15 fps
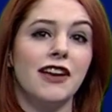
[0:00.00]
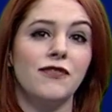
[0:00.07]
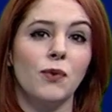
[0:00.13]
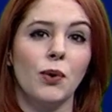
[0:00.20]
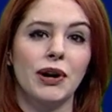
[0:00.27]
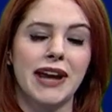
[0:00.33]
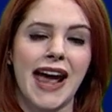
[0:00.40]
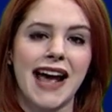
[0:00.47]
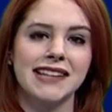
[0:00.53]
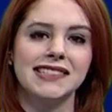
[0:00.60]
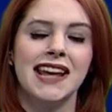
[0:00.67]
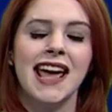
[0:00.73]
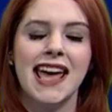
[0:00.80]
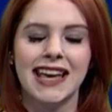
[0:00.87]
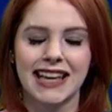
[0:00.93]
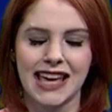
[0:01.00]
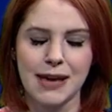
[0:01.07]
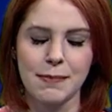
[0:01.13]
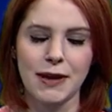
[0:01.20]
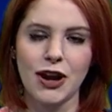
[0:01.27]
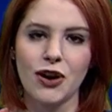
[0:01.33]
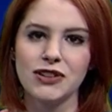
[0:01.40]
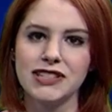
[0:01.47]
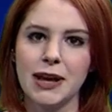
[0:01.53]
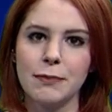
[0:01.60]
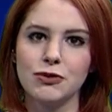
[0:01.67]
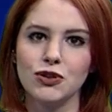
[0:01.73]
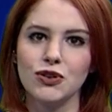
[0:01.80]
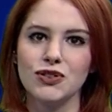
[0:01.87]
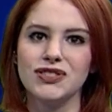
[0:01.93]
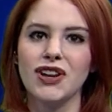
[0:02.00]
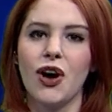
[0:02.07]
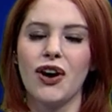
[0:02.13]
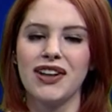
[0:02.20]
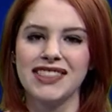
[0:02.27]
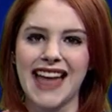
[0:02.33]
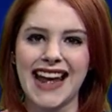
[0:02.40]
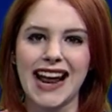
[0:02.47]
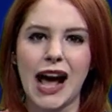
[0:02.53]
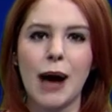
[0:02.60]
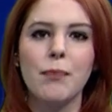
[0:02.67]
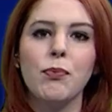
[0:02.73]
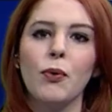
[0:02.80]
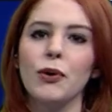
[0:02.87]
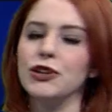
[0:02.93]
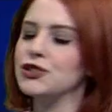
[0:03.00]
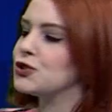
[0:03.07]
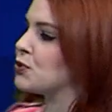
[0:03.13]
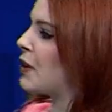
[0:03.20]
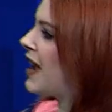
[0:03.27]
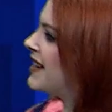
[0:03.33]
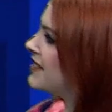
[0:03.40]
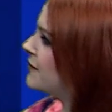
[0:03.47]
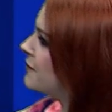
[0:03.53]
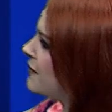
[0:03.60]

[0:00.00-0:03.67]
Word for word: forecast keeping our temperatures on that upward trend. In